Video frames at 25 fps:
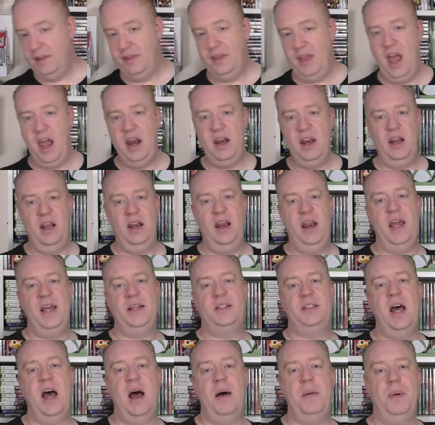Then
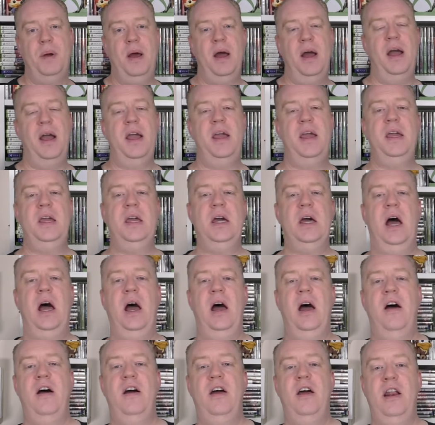next up,
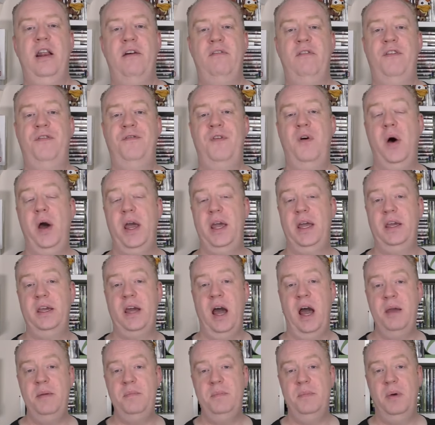another fighting
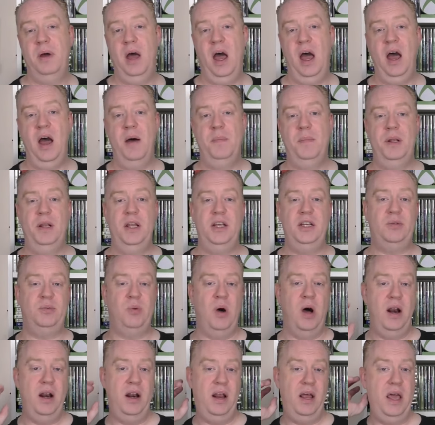game, but this
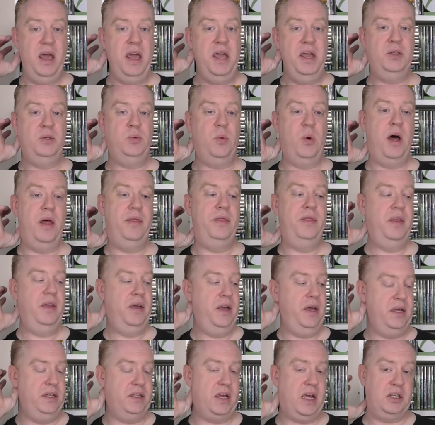one is one
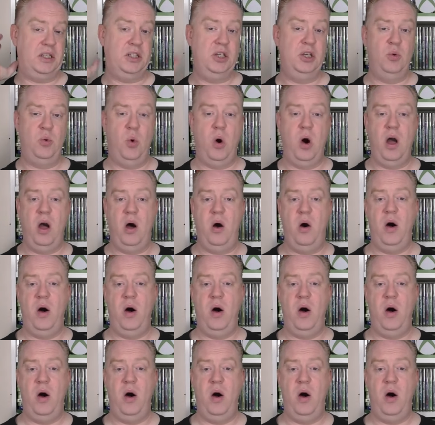that is actually quite